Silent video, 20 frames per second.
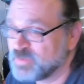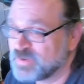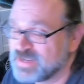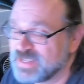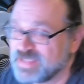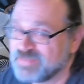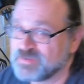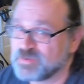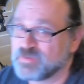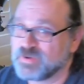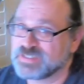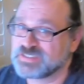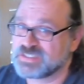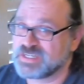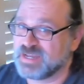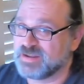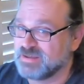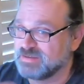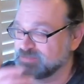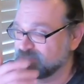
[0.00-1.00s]
want to give a quick
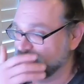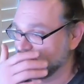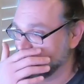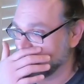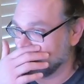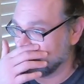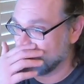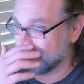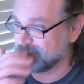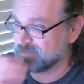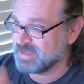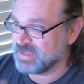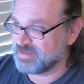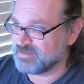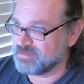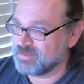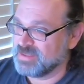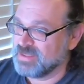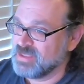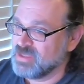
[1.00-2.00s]
shout out to
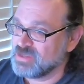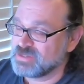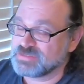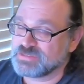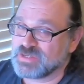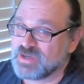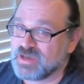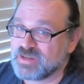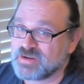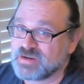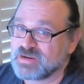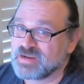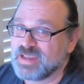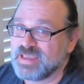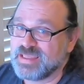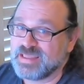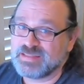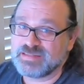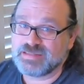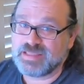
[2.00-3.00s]
my daughter
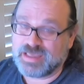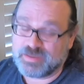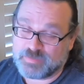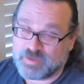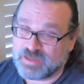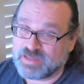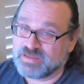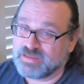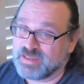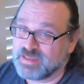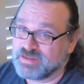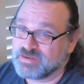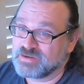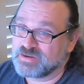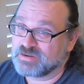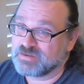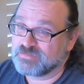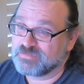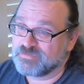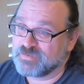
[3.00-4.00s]
and Emma and
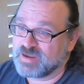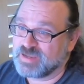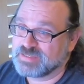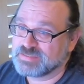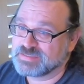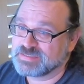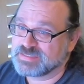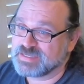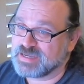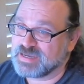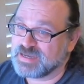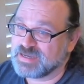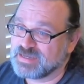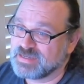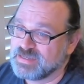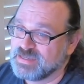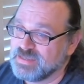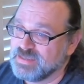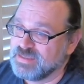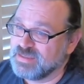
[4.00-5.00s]
her friends,
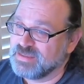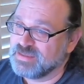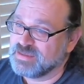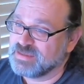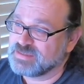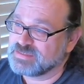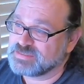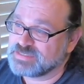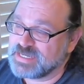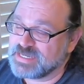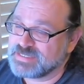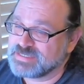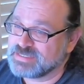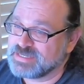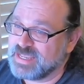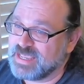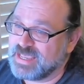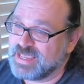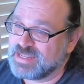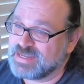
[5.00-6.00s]
Jaden
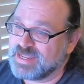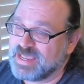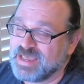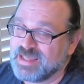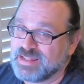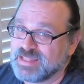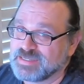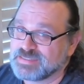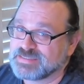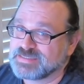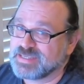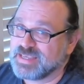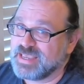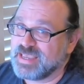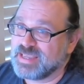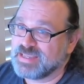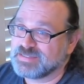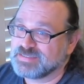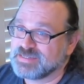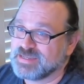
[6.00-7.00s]
and Alex
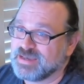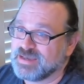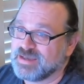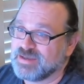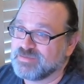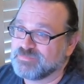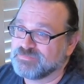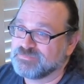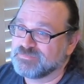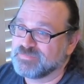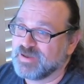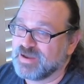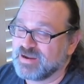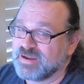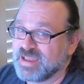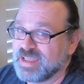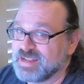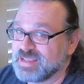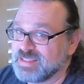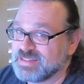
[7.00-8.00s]
and
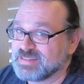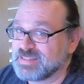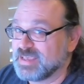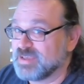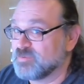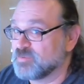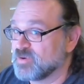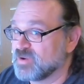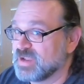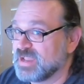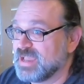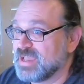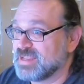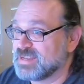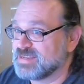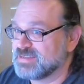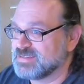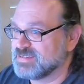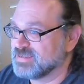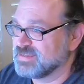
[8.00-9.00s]
Ariana. They were
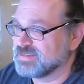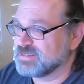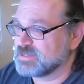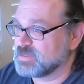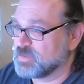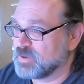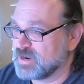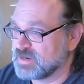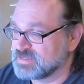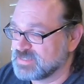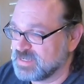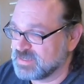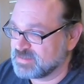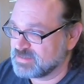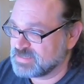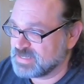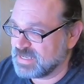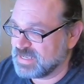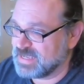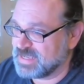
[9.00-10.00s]
at the park the other
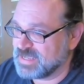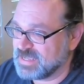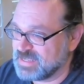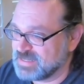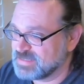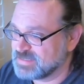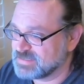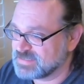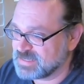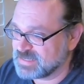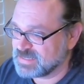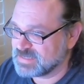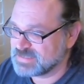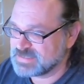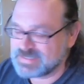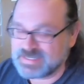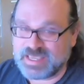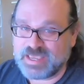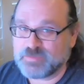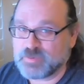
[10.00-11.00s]
day and
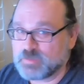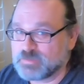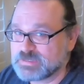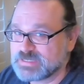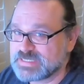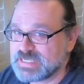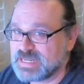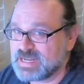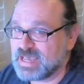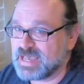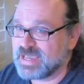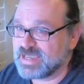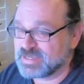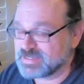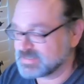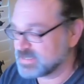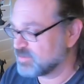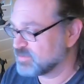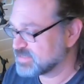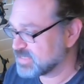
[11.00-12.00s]
came up and said hi
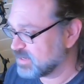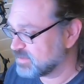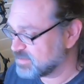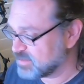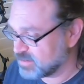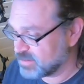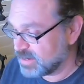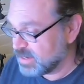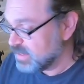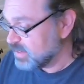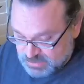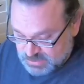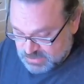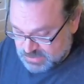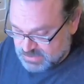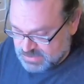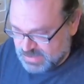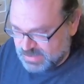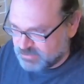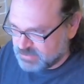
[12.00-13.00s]
because I was out there.
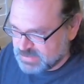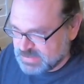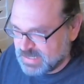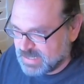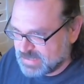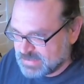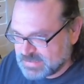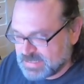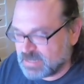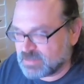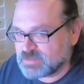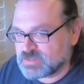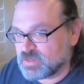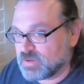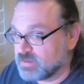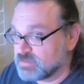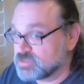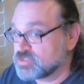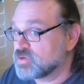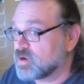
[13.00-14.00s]
It was nice out, so
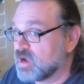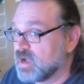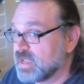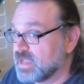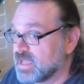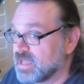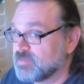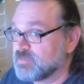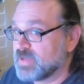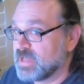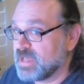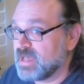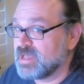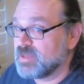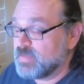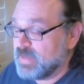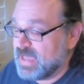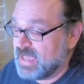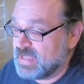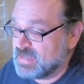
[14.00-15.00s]
I was drawing on my
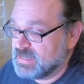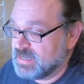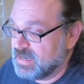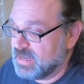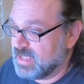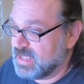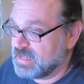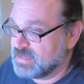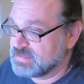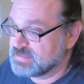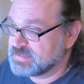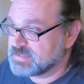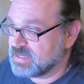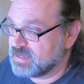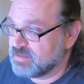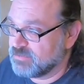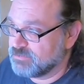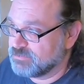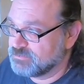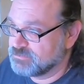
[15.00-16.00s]
iPad, and
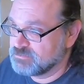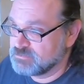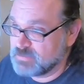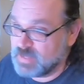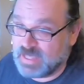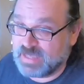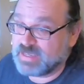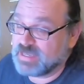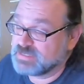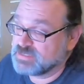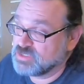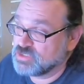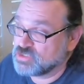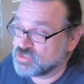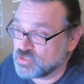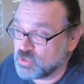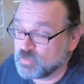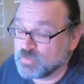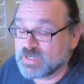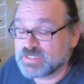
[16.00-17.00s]
I got
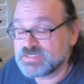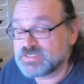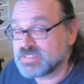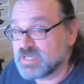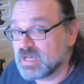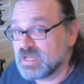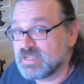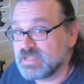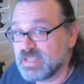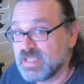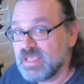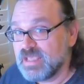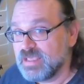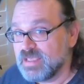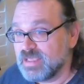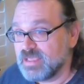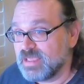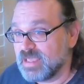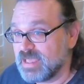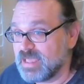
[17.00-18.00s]
so much done.
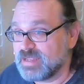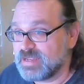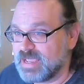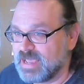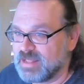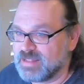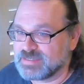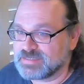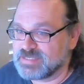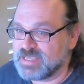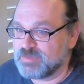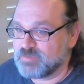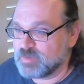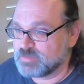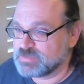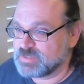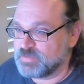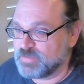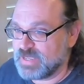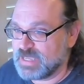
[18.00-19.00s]
And Alex came
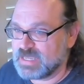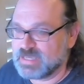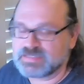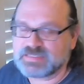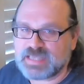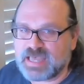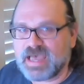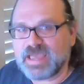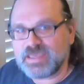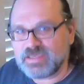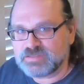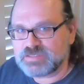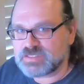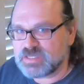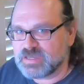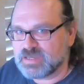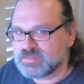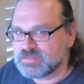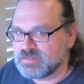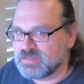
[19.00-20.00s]
up to me because I used
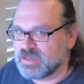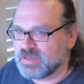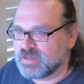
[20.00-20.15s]
to